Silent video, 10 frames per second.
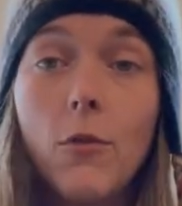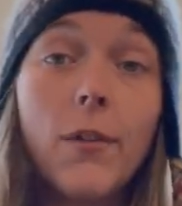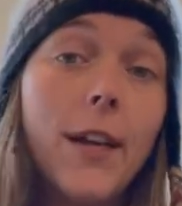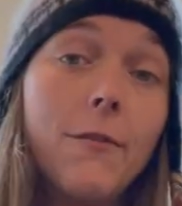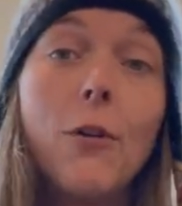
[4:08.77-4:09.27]

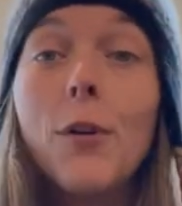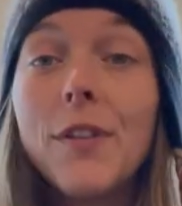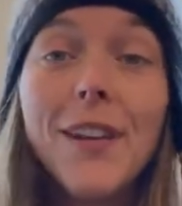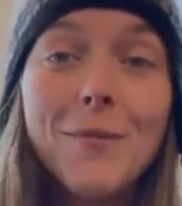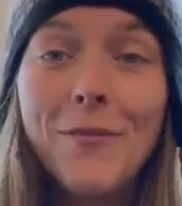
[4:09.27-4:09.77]

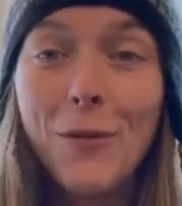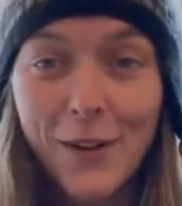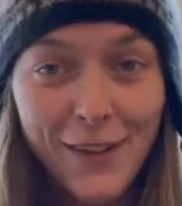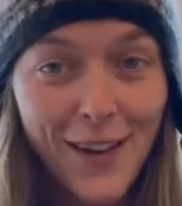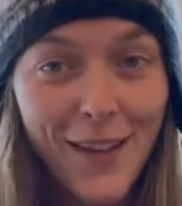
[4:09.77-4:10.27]
reinforcing him, if I want
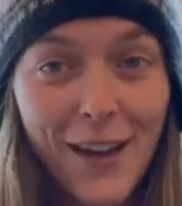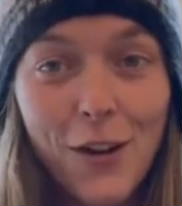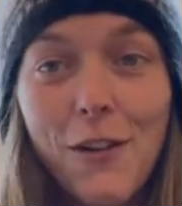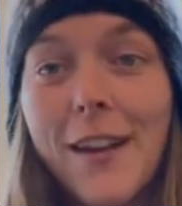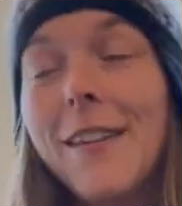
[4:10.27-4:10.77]
to say that
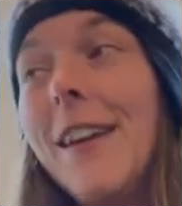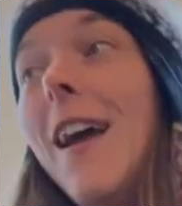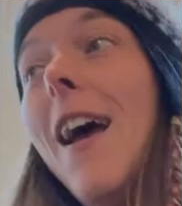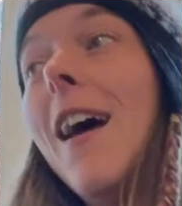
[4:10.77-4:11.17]
correctly.